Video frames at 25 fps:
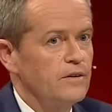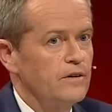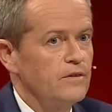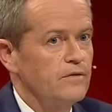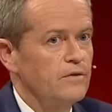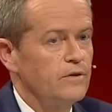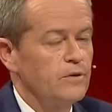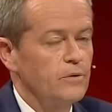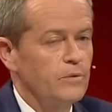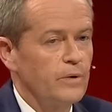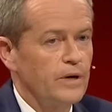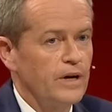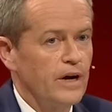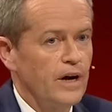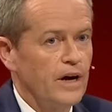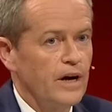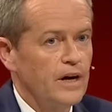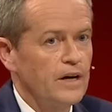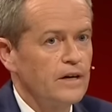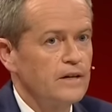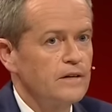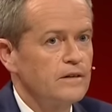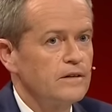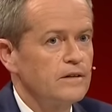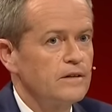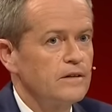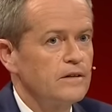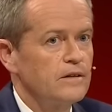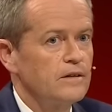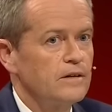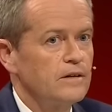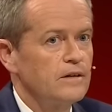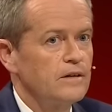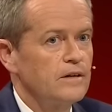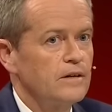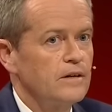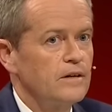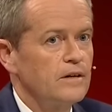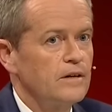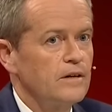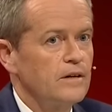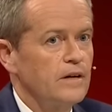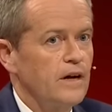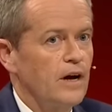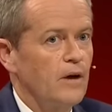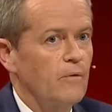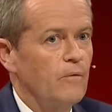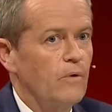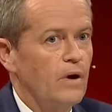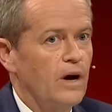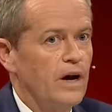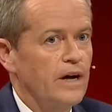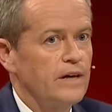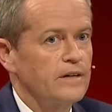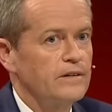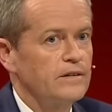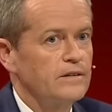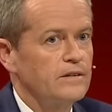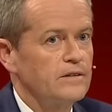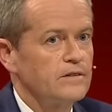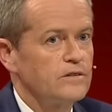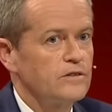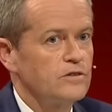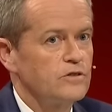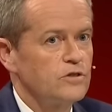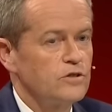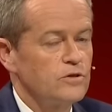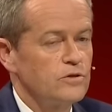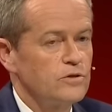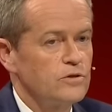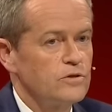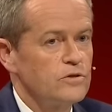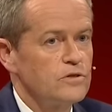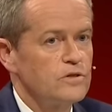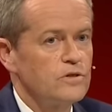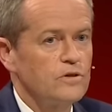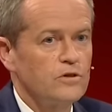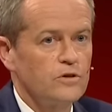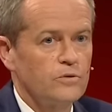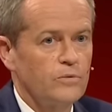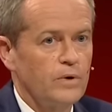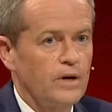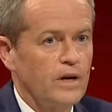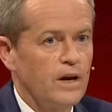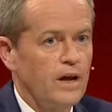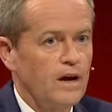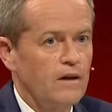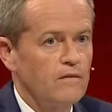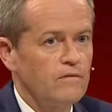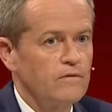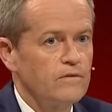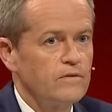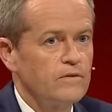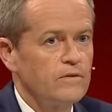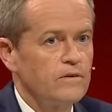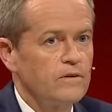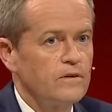of who we are, our right to choose who we love.